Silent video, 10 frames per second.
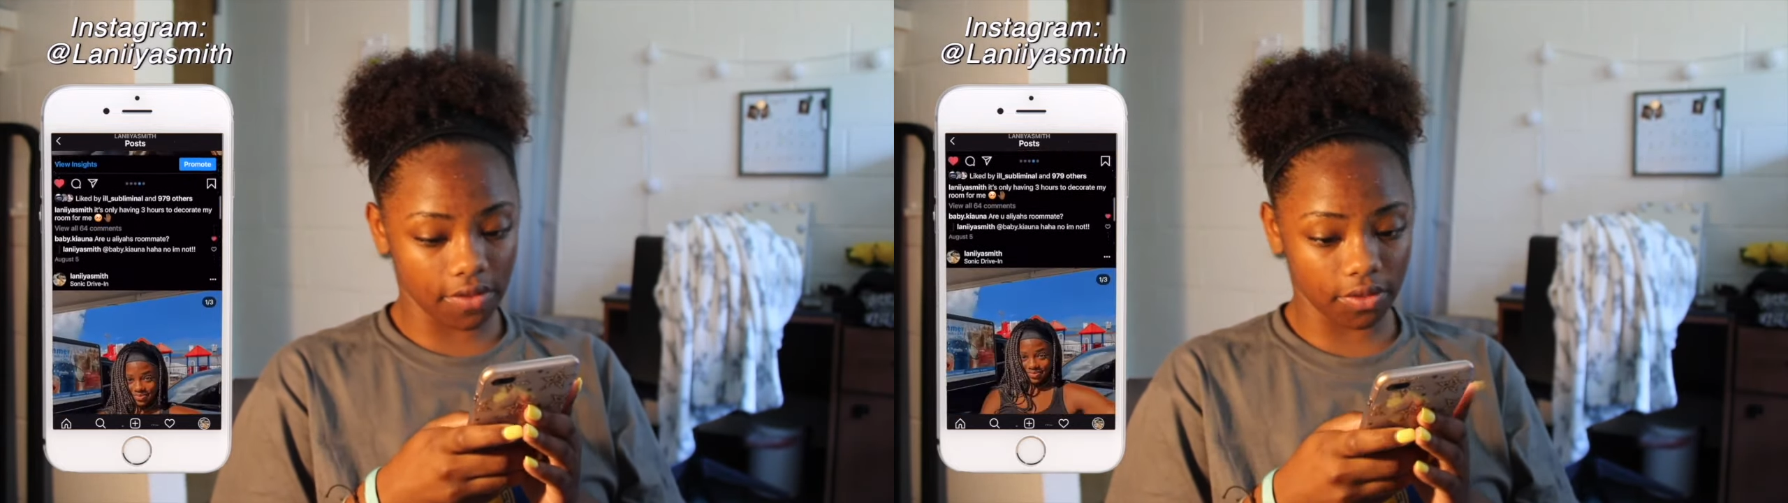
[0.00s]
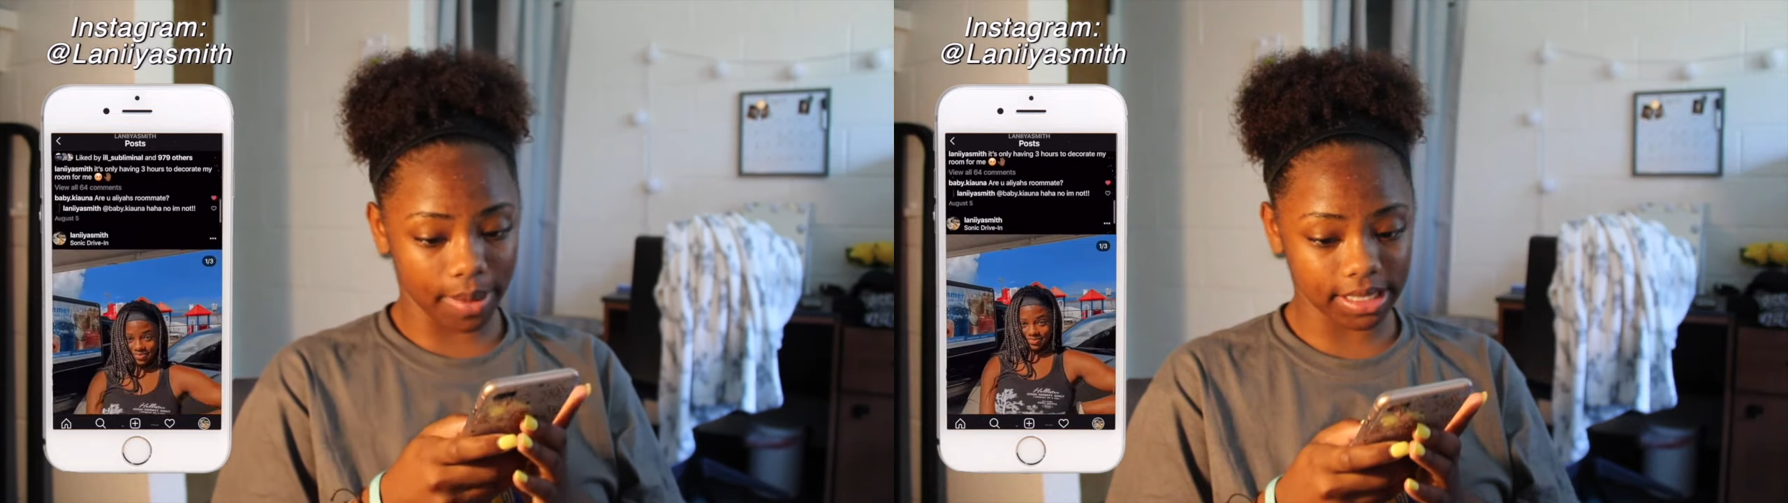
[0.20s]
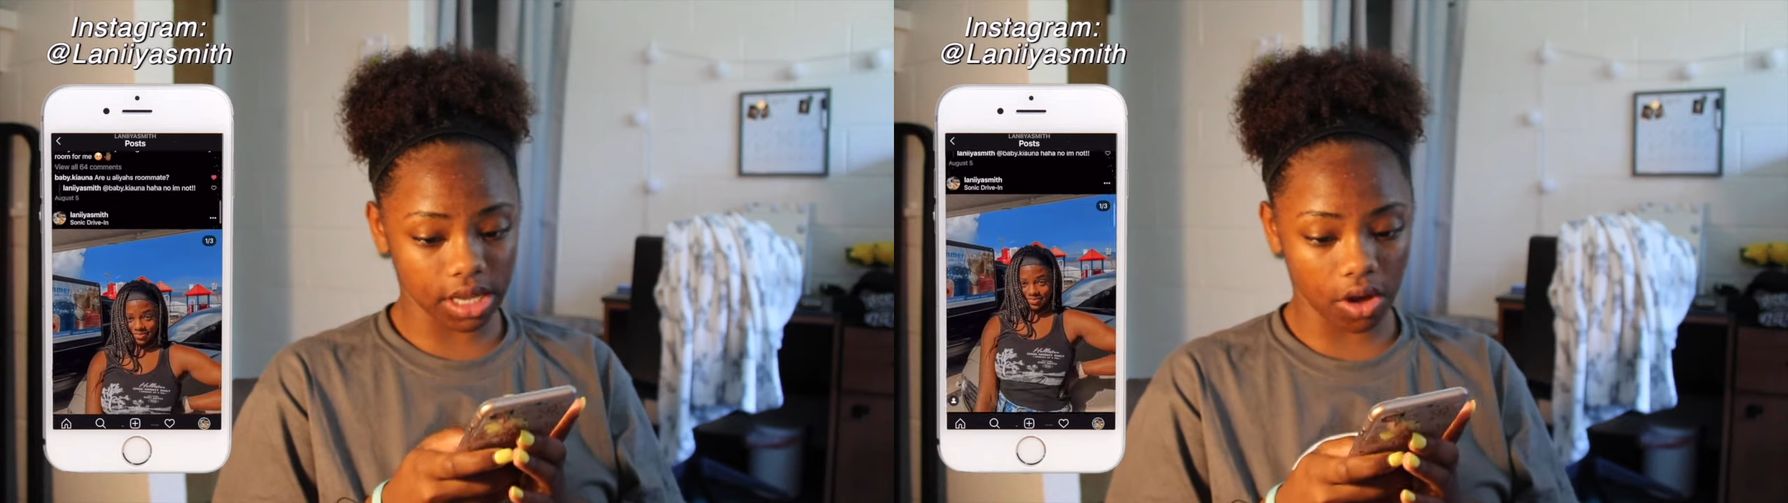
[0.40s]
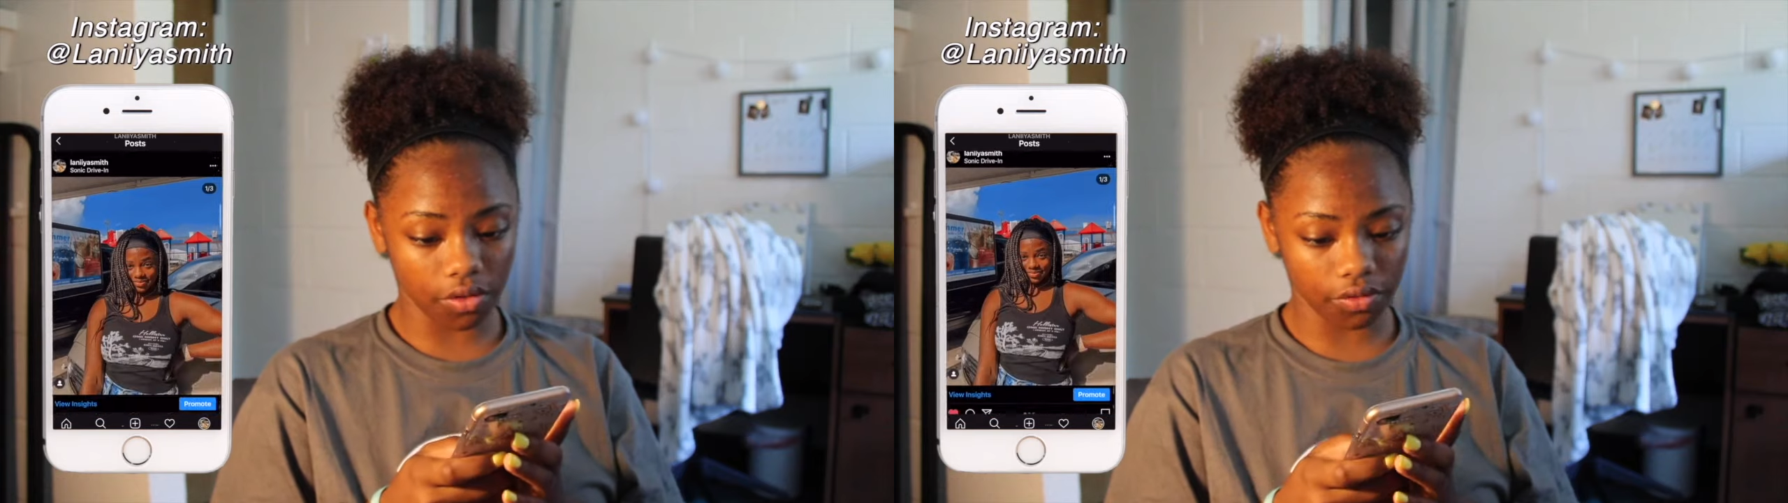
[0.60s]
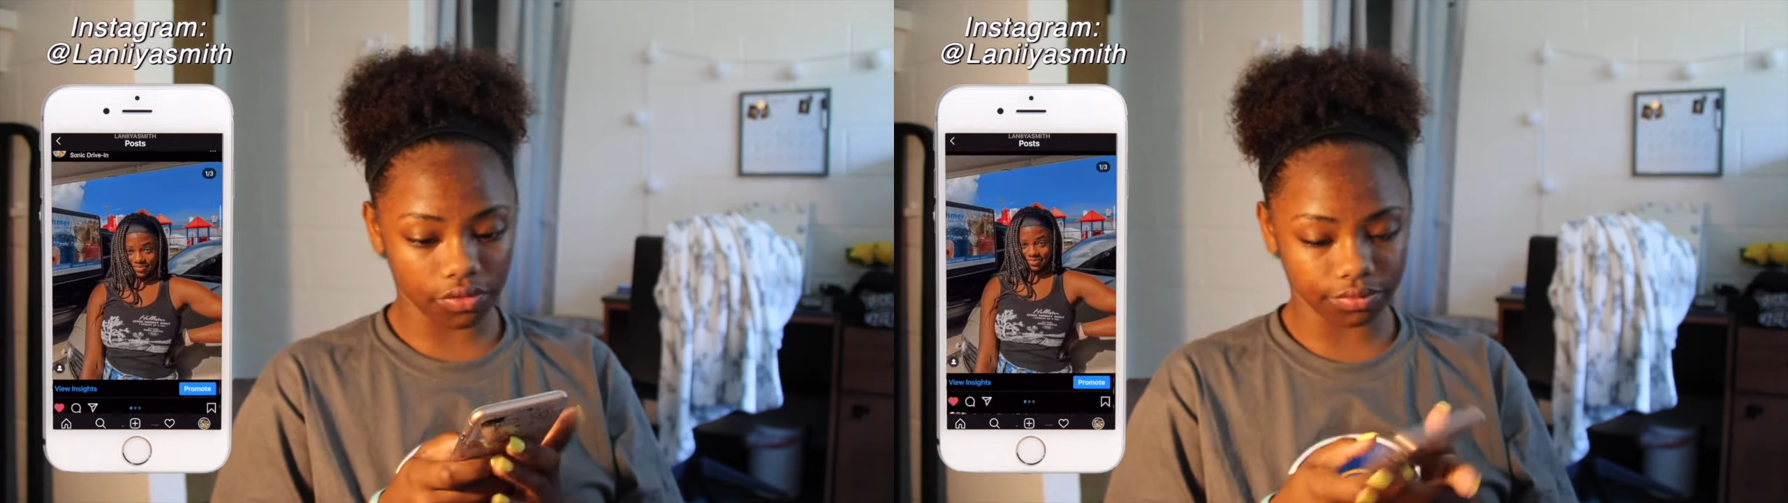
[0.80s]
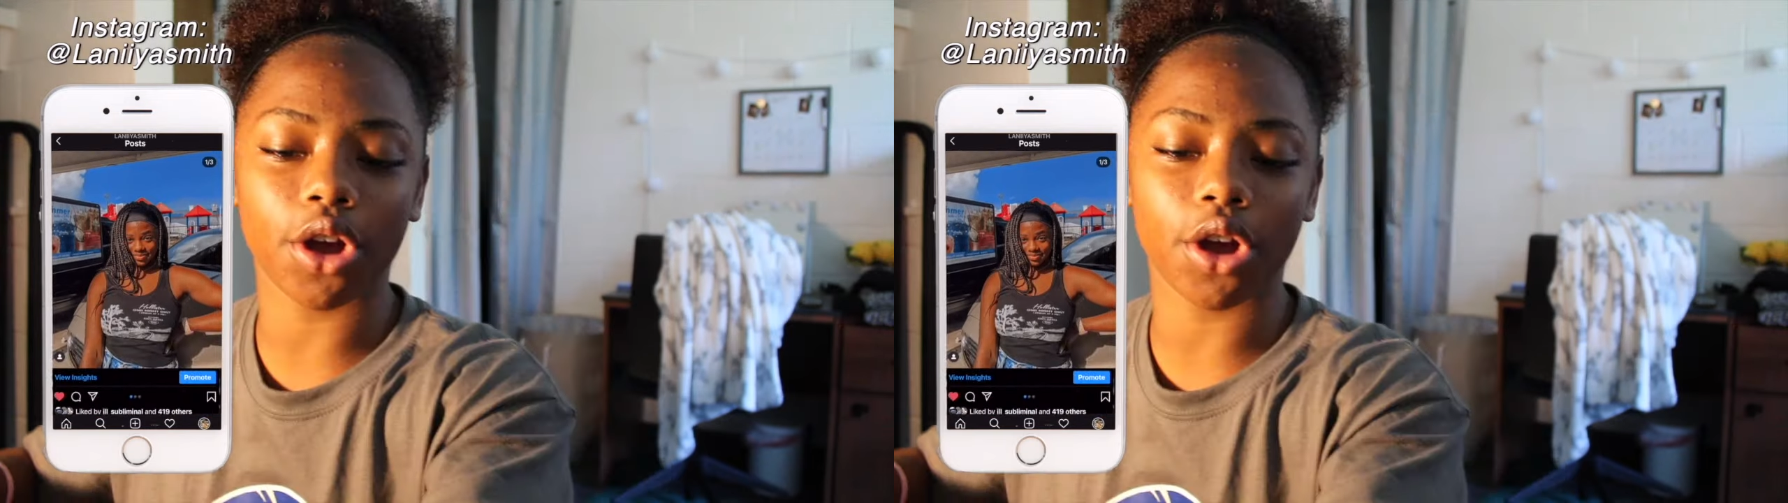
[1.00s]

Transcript: that for myself.